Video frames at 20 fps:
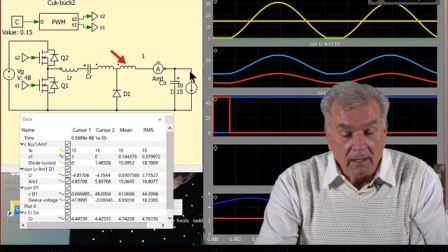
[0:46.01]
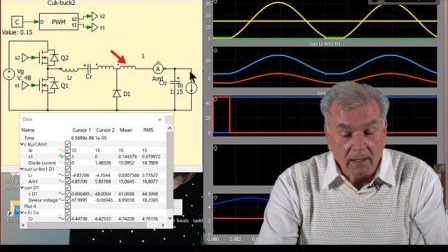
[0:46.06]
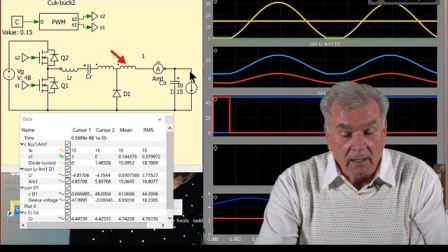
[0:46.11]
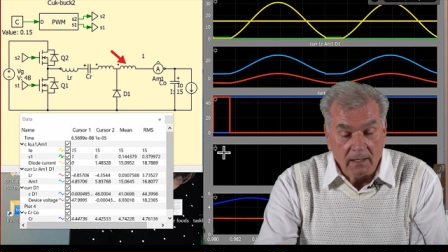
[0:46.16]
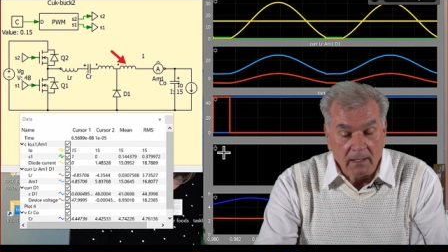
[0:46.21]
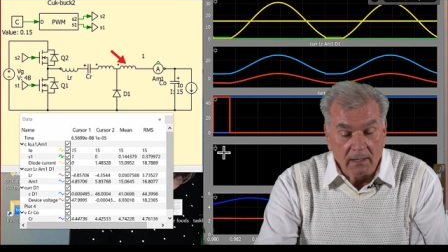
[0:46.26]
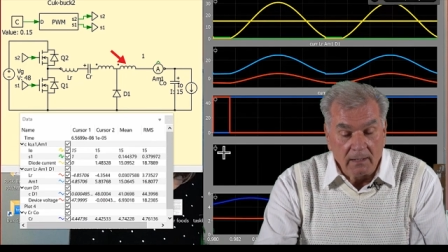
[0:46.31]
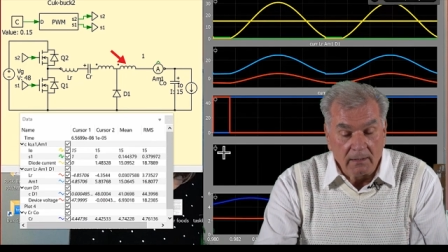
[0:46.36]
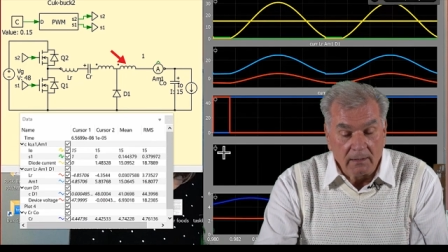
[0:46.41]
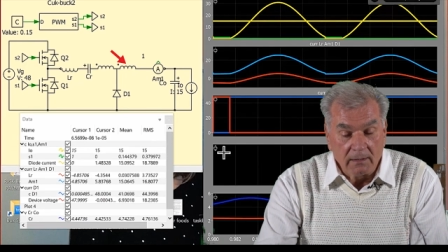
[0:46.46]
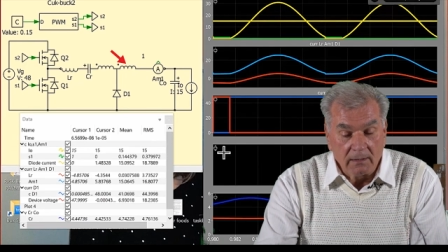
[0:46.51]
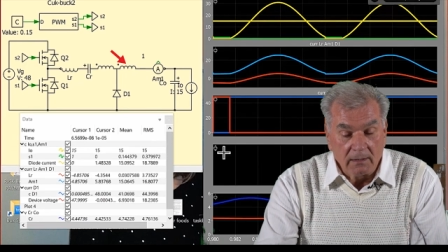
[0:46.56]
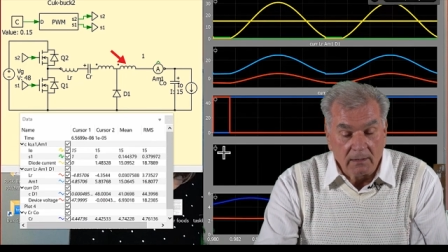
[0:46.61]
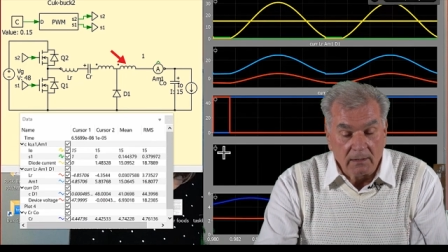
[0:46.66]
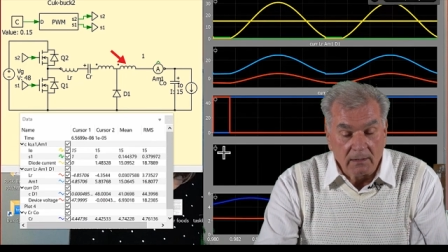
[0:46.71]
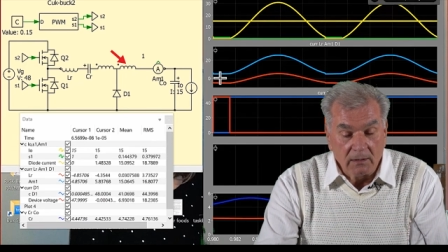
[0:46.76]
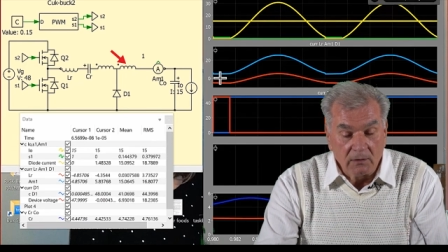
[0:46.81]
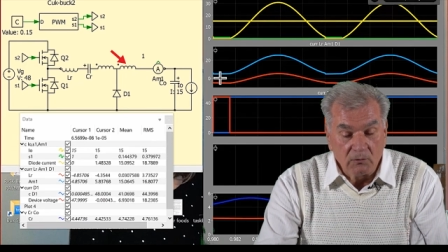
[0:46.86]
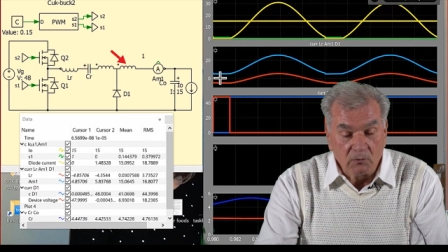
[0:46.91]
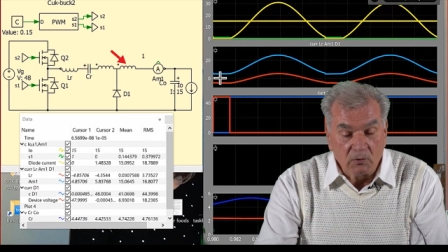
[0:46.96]
And
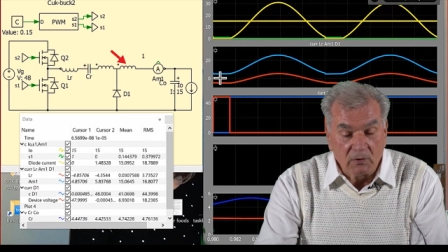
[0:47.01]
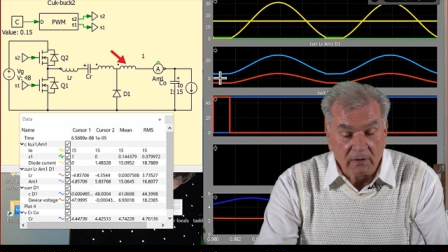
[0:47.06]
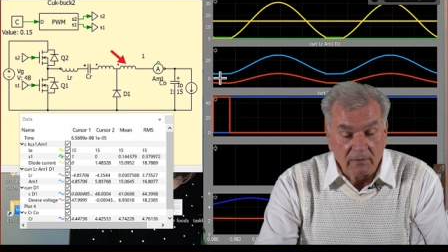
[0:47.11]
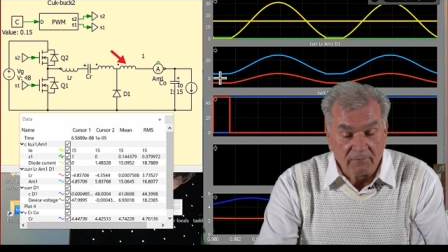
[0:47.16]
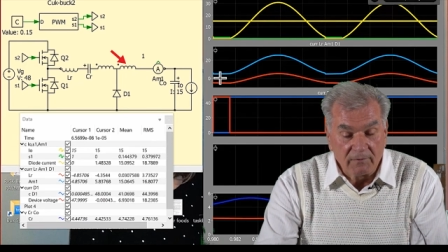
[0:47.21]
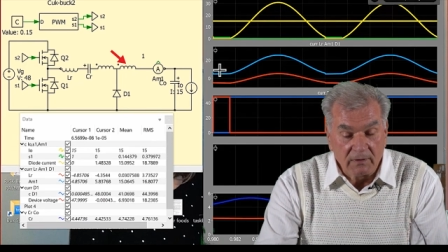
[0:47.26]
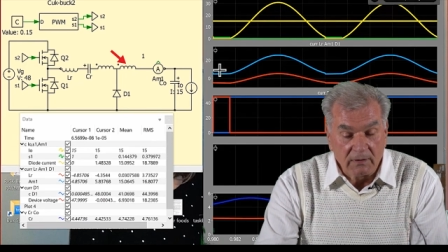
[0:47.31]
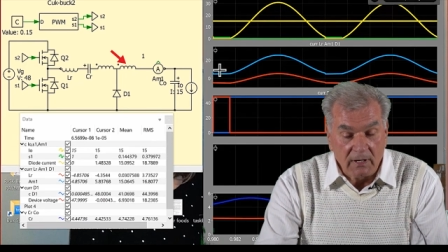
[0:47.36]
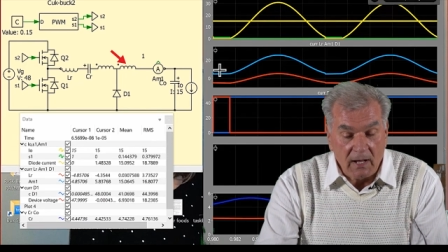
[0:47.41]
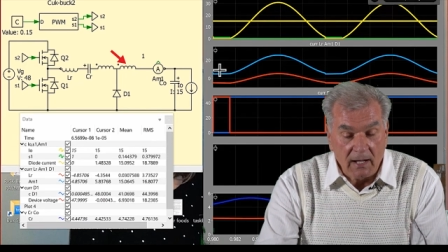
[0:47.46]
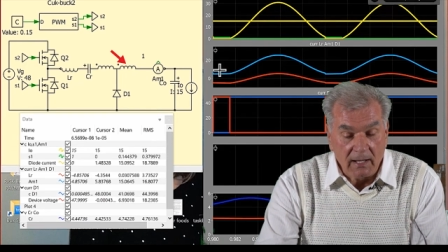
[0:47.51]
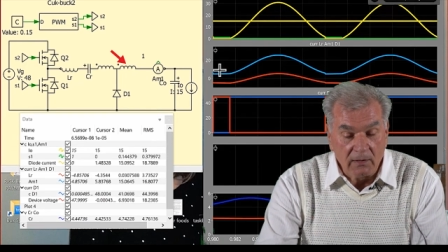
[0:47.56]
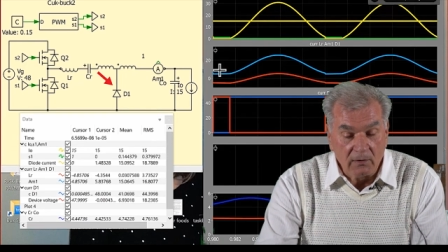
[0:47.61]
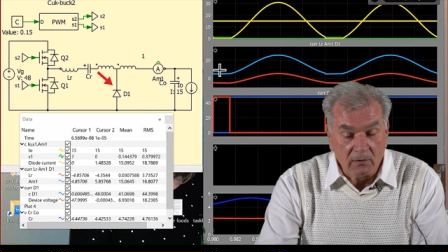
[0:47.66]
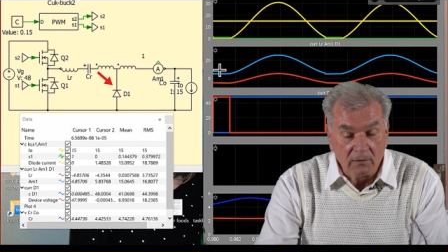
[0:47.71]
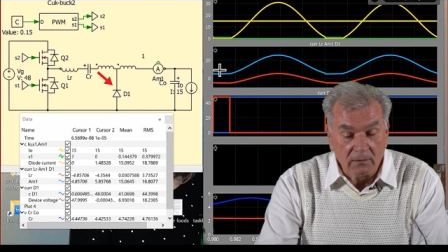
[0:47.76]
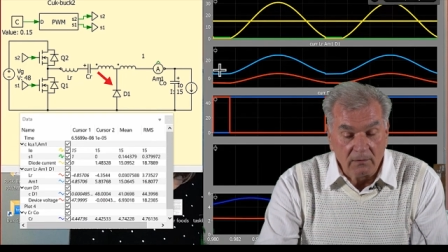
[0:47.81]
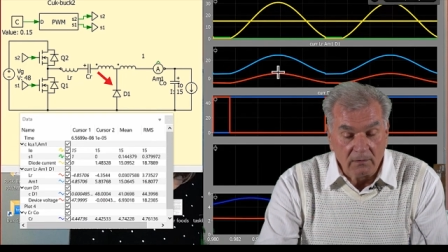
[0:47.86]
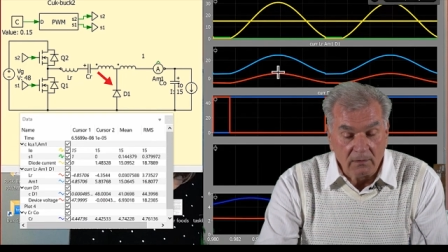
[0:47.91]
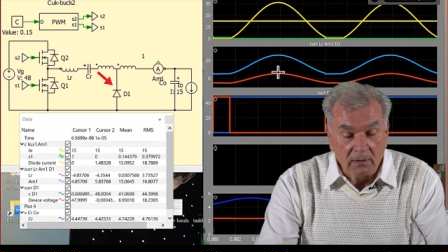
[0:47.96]
you have a
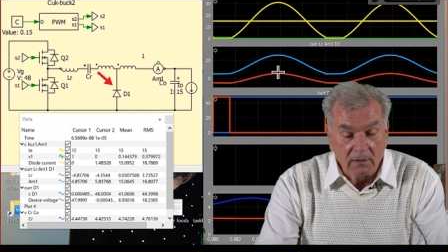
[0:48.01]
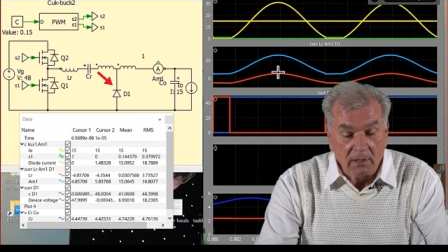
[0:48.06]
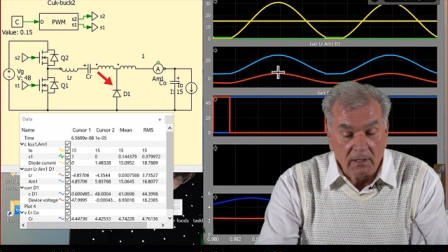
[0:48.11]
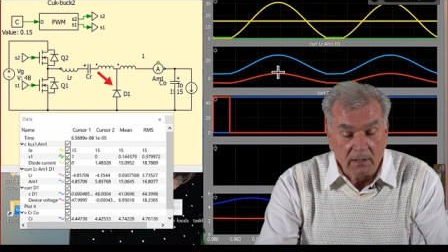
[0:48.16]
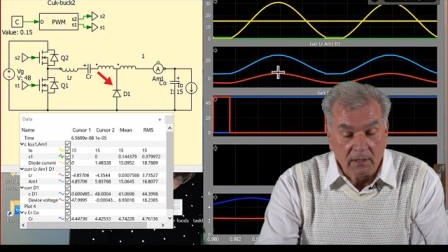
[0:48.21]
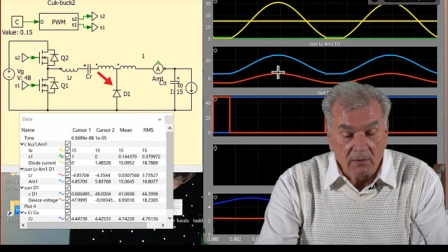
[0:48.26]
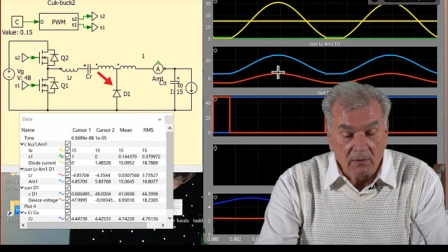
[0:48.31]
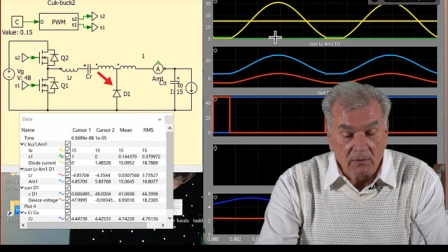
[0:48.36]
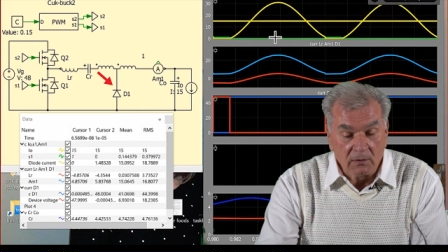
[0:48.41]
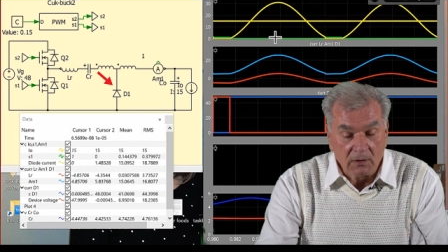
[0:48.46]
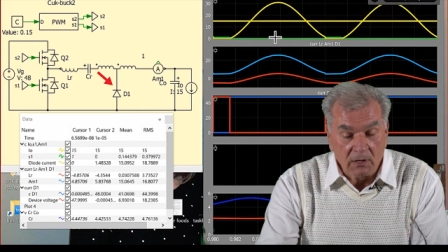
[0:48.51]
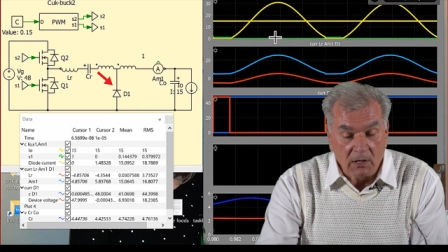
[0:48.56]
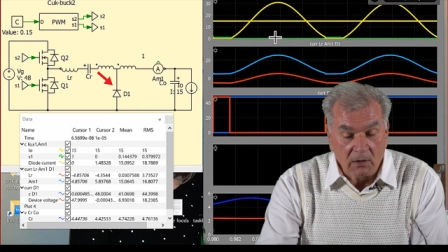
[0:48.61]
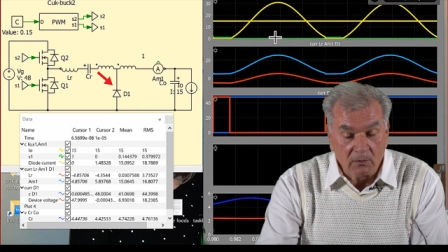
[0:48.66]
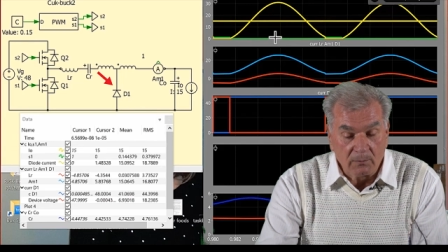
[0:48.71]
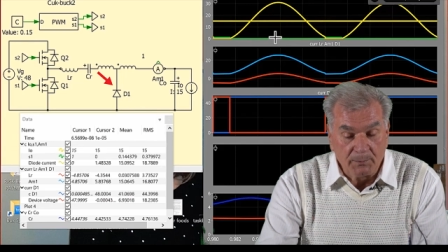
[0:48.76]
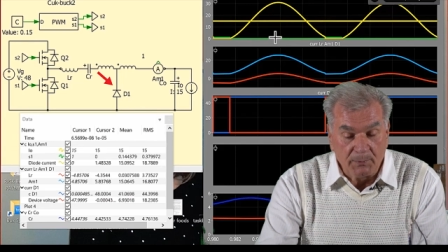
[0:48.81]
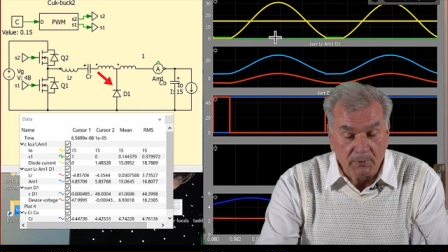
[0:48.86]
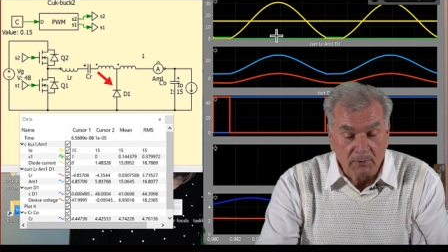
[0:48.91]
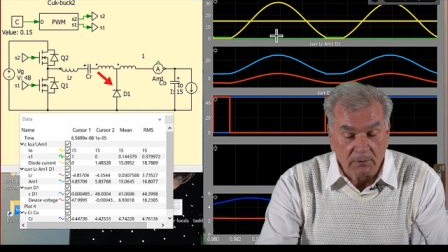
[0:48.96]
diode and on the
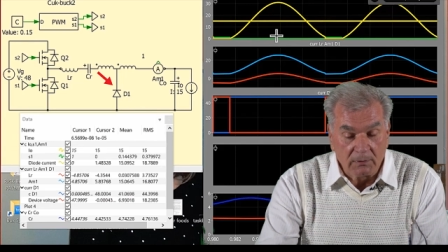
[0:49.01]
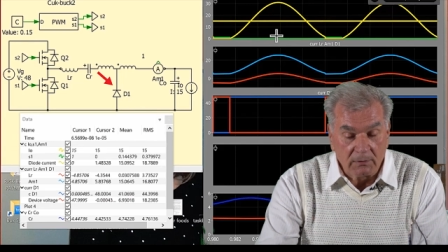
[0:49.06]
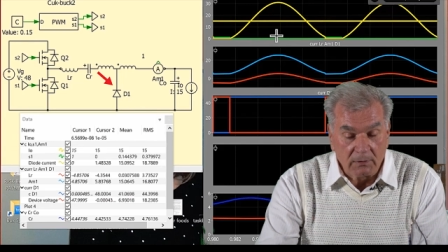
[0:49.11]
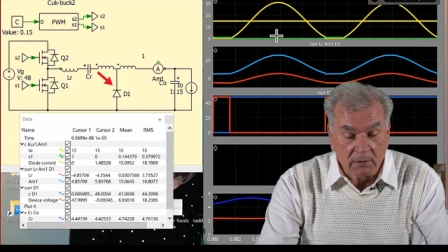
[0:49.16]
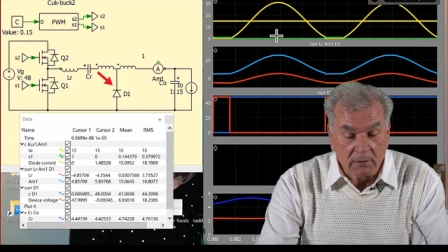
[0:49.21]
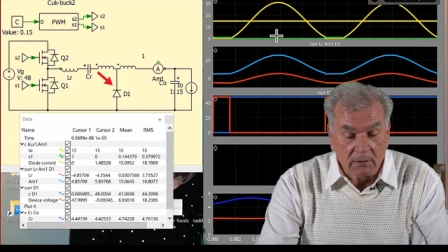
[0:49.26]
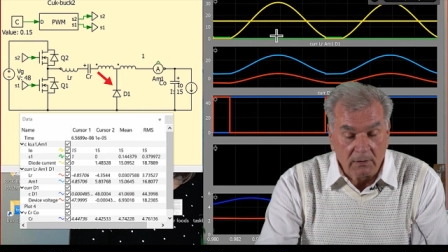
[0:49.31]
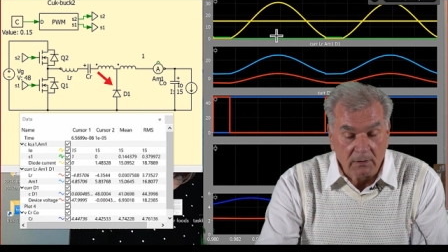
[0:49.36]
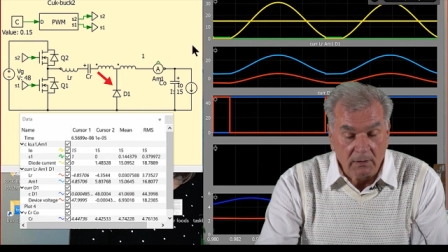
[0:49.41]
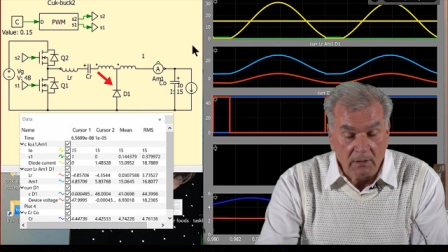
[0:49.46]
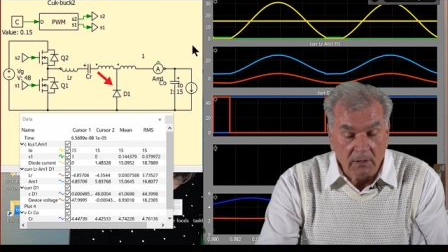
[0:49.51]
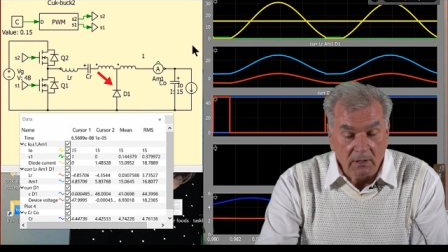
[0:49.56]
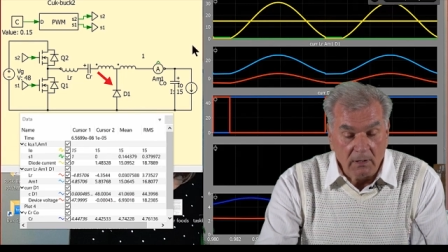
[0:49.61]
output, uh,